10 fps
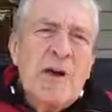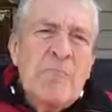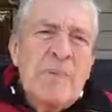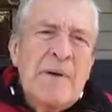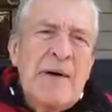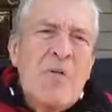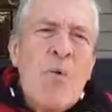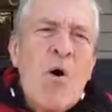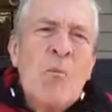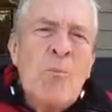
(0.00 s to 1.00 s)
up
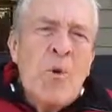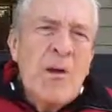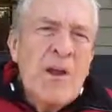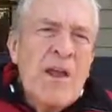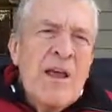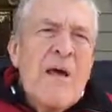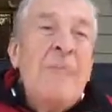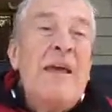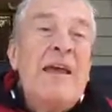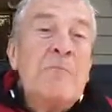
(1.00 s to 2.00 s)
wallboard,
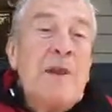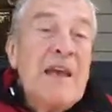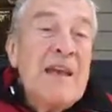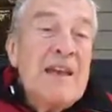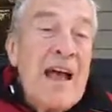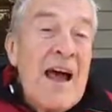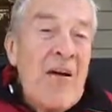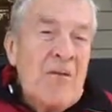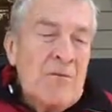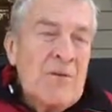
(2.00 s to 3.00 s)
make him take it
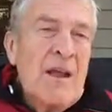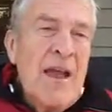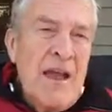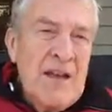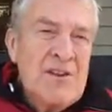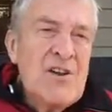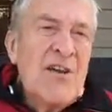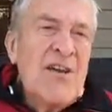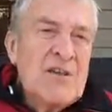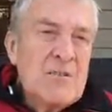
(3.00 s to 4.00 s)
down and
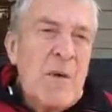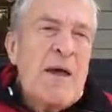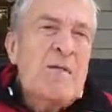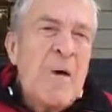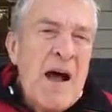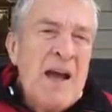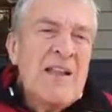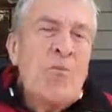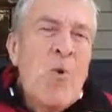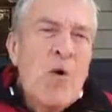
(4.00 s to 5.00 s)
inspect
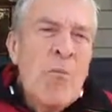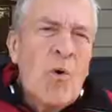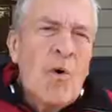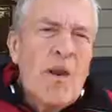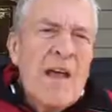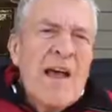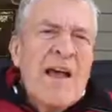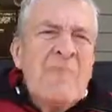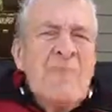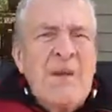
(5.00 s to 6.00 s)
behind the wallboard.
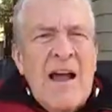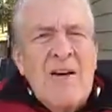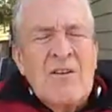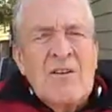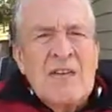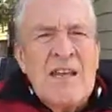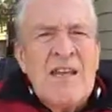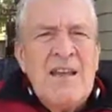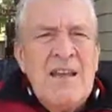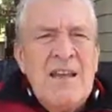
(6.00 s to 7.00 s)
Now,
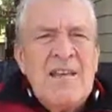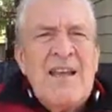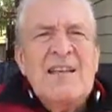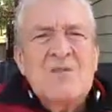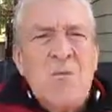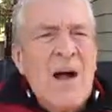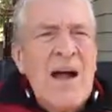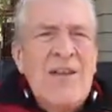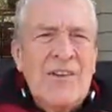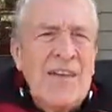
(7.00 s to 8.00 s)
see, it takes a
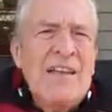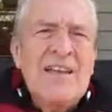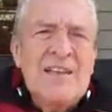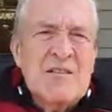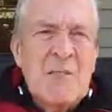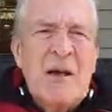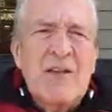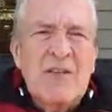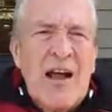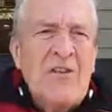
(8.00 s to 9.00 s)
while to get the
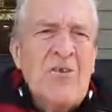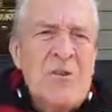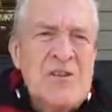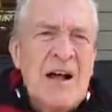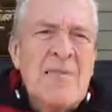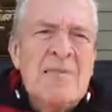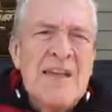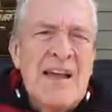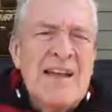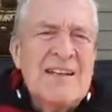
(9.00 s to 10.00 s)
inspector out to a job
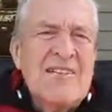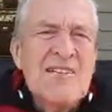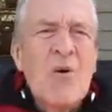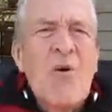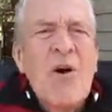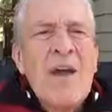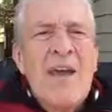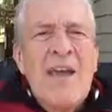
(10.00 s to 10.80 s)
site, and so